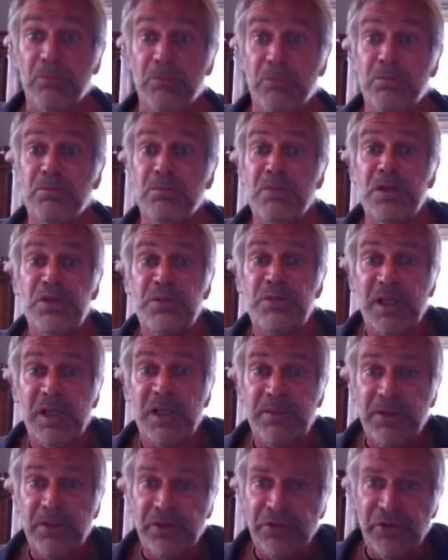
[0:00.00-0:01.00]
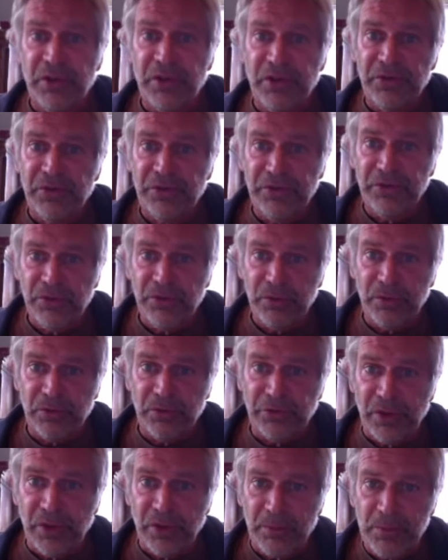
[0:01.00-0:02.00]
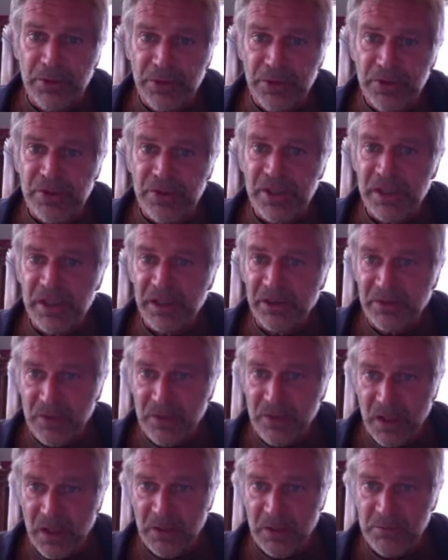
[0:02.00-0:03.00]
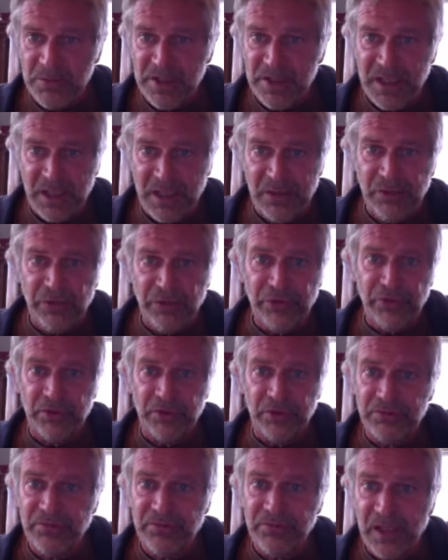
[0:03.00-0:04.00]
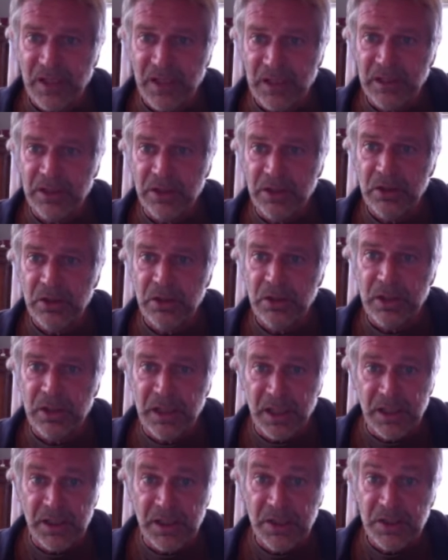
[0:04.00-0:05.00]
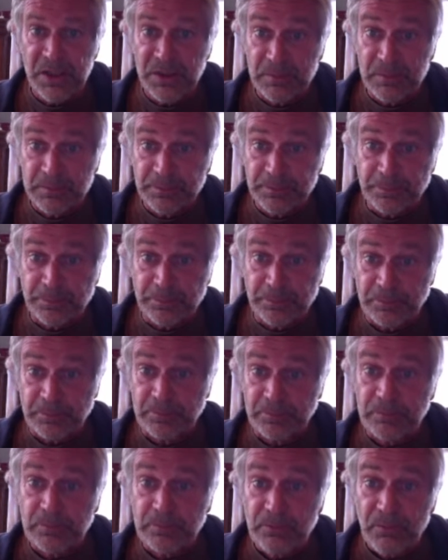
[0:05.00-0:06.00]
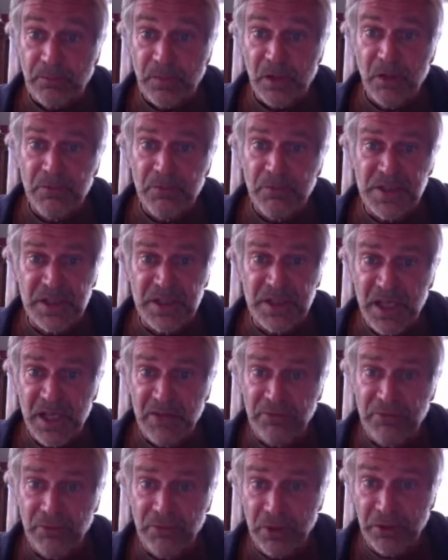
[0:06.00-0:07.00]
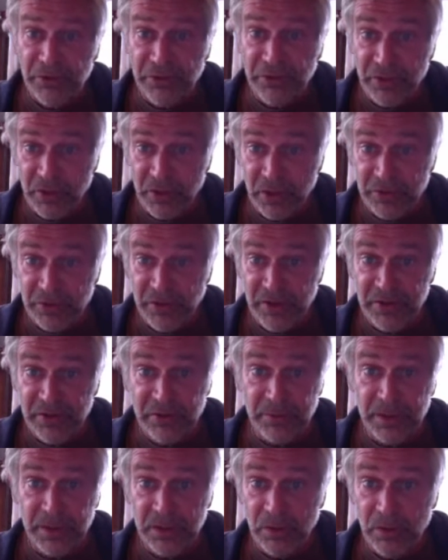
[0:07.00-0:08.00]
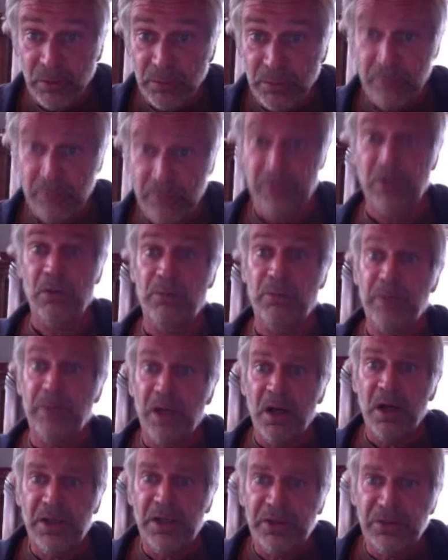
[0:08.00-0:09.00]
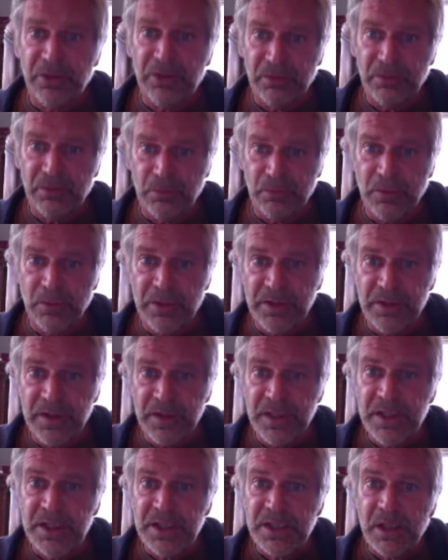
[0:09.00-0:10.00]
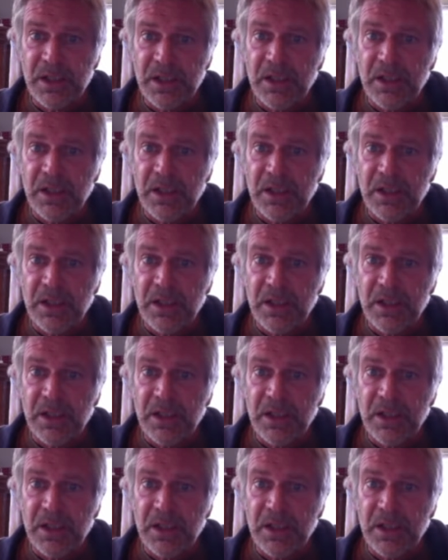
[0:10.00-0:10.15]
Most babies start producing sounds at a fairly early age. Obviously, deaf ones tend to be a lot behind with this.